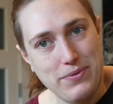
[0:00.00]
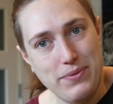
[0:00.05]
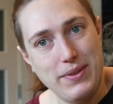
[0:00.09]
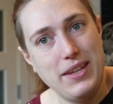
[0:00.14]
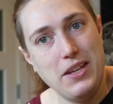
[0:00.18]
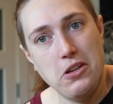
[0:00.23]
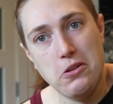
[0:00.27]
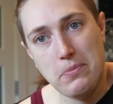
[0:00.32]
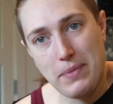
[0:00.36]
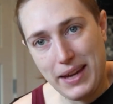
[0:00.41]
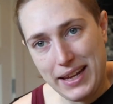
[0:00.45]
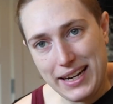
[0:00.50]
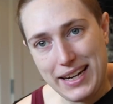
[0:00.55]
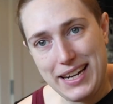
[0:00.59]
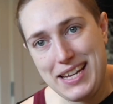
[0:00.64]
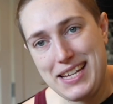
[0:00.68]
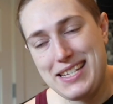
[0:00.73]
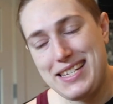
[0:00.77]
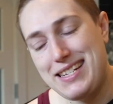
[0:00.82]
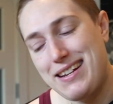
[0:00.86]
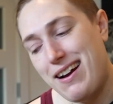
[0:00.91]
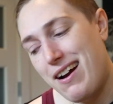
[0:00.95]
with the
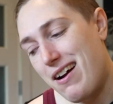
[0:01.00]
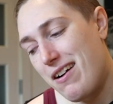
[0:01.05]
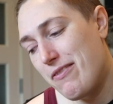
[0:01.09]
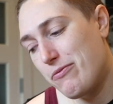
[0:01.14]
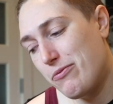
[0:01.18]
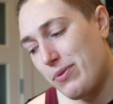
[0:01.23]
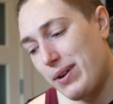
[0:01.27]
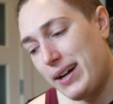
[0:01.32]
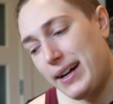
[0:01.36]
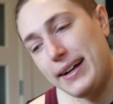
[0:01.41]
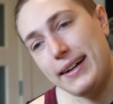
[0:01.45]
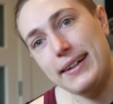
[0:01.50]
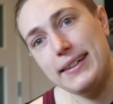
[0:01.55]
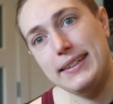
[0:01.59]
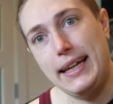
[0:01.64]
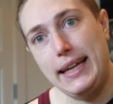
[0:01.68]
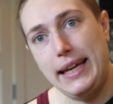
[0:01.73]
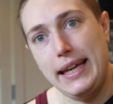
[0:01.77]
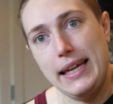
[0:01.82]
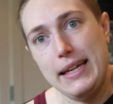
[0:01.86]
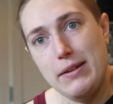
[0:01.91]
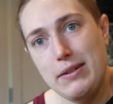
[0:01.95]
humanity stuff where
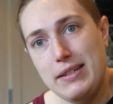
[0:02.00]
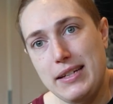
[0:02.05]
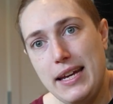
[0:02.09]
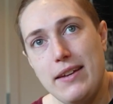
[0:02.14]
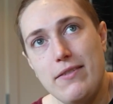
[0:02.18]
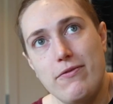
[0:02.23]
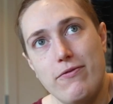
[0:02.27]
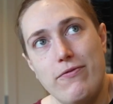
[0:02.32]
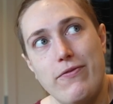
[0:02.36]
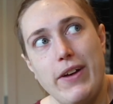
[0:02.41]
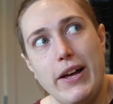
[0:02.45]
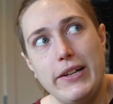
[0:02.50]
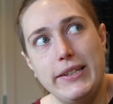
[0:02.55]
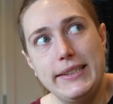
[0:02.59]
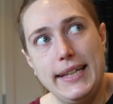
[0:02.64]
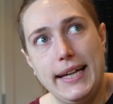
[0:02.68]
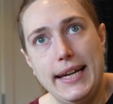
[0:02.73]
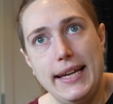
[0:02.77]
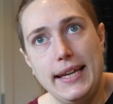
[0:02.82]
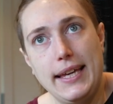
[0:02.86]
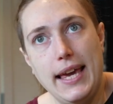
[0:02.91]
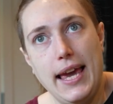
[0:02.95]
it felt
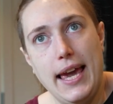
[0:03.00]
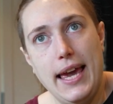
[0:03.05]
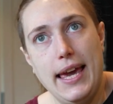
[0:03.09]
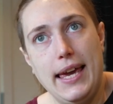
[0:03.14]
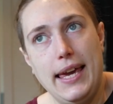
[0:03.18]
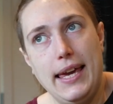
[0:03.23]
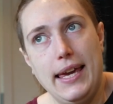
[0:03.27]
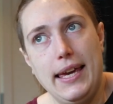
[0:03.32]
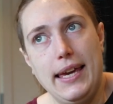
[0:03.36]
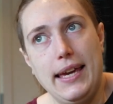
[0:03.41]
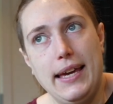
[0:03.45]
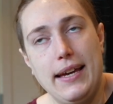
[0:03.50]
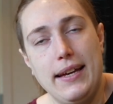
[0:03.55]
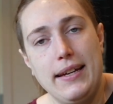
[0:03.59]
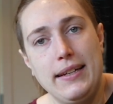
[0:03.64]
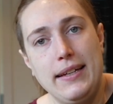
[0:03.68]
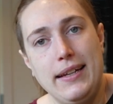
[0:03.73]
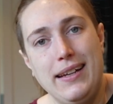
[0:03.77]
like a